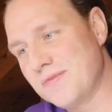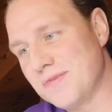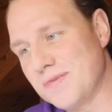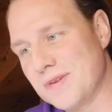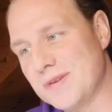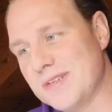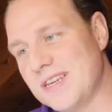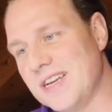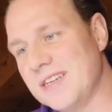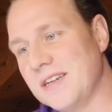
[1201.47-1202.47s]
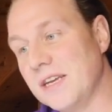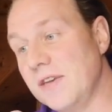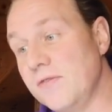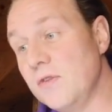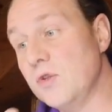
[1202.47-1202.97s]
with what you said. Like
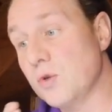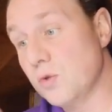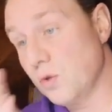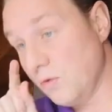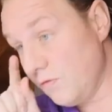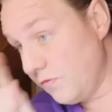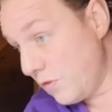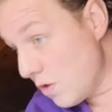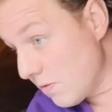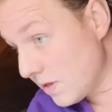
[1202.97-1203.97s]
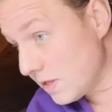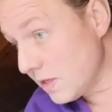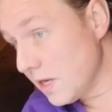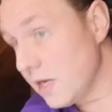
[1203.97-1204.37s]
if you don't go forward